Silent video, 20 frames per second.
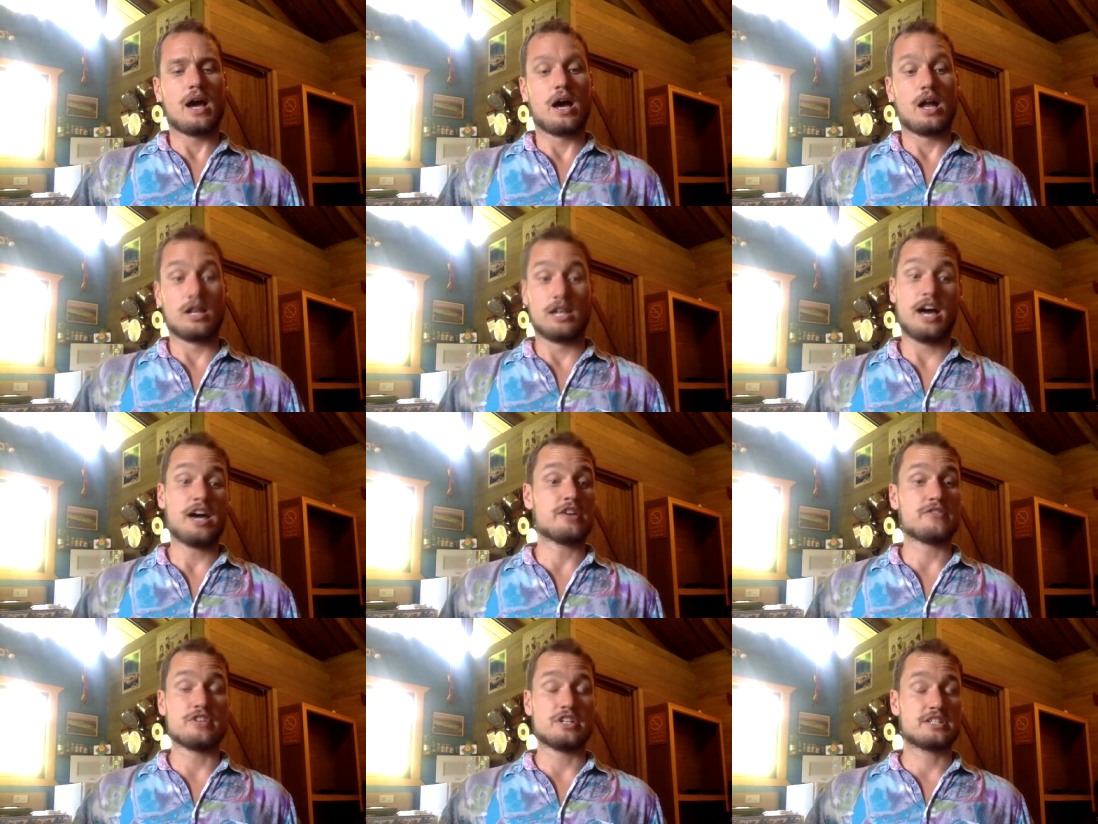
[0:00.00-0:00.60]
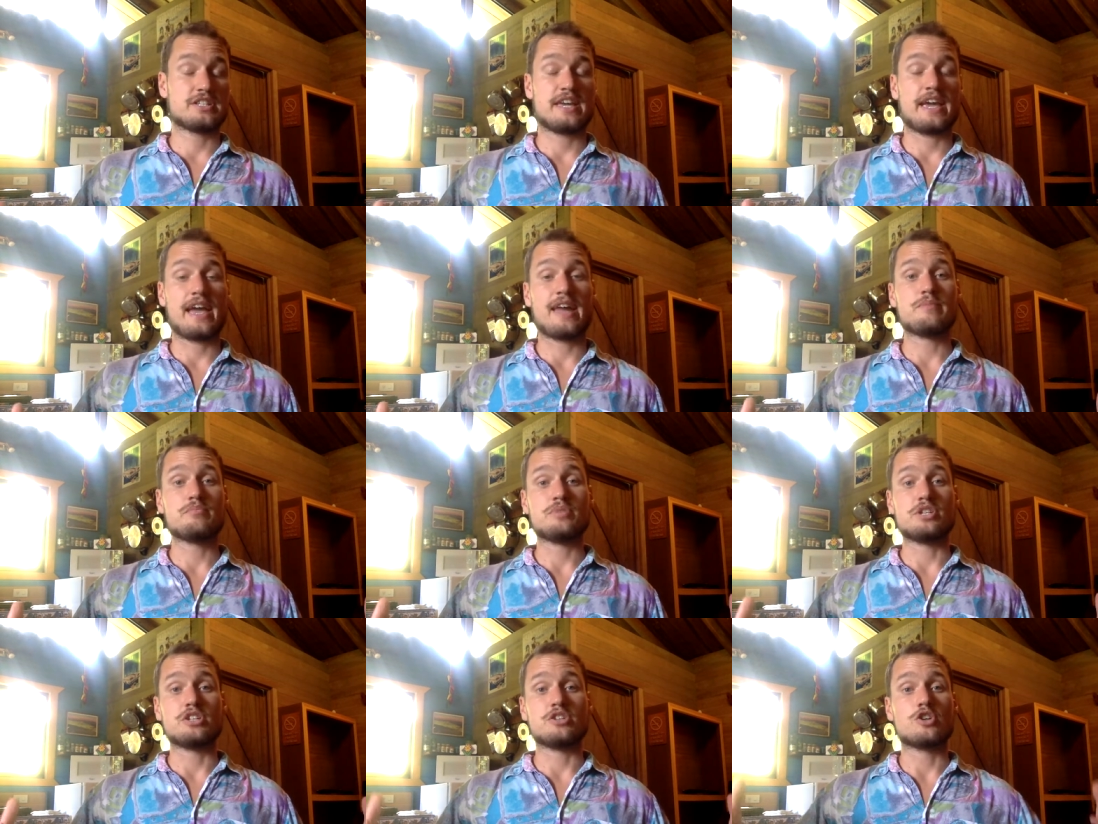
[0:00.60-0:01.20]
a lot of it
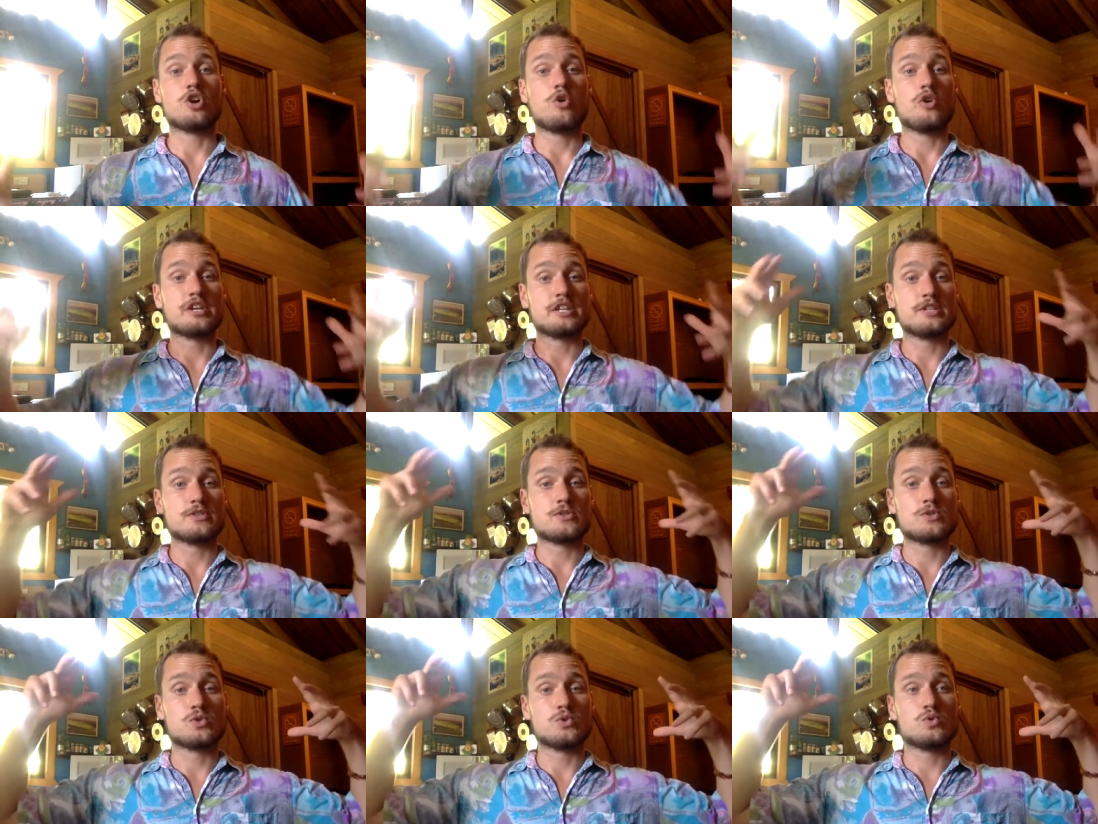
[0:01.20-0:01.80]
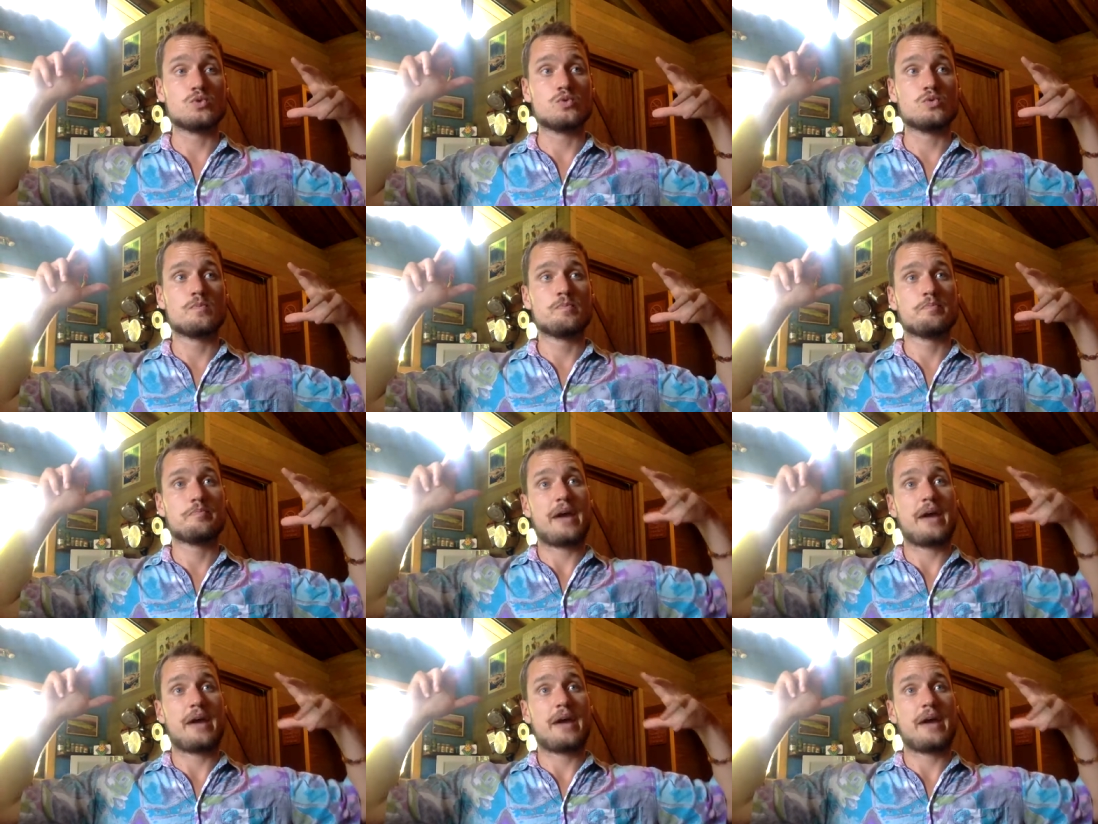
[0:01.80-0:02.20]
can be going into